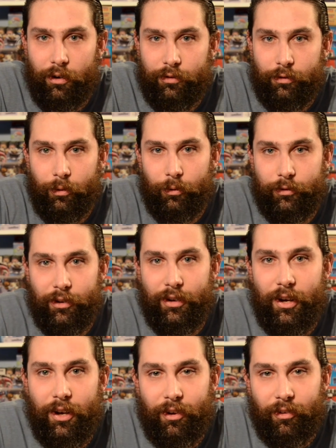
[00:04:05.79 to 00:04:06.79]
Soldier
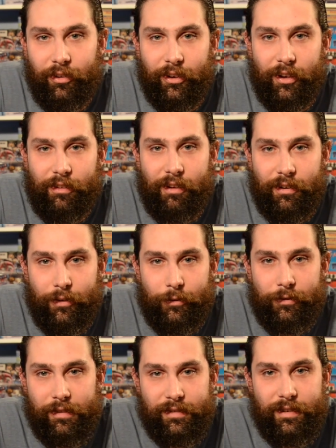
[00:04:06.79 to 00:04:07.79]
on the Nintendo
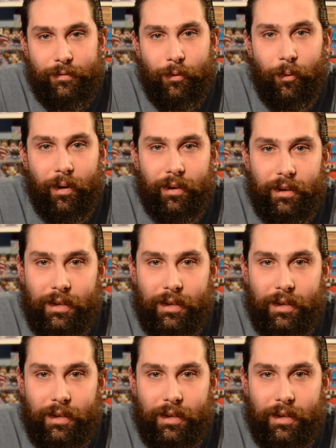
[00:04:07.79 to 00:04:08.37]
64.